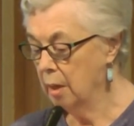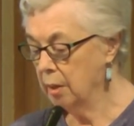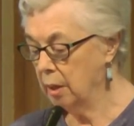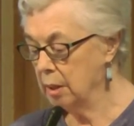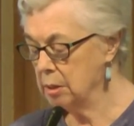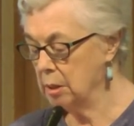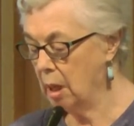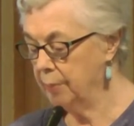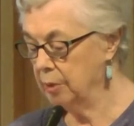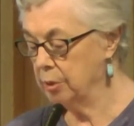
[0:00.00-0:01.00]
there is an
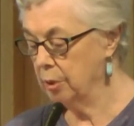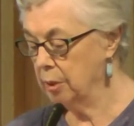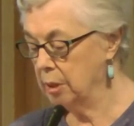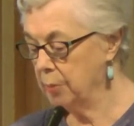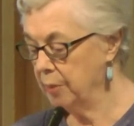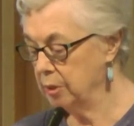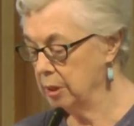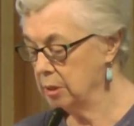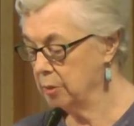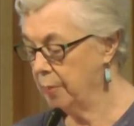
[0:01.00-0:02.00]
opportunity to
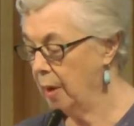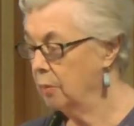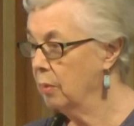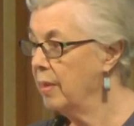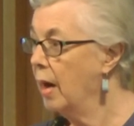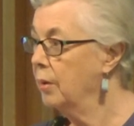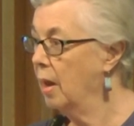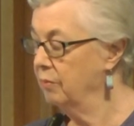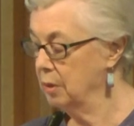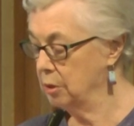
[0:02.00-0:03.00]
participate without
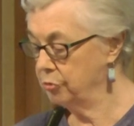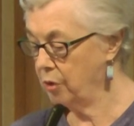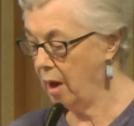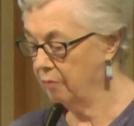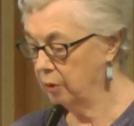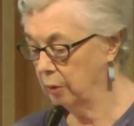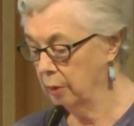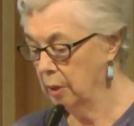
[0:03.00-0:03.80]
having to travel.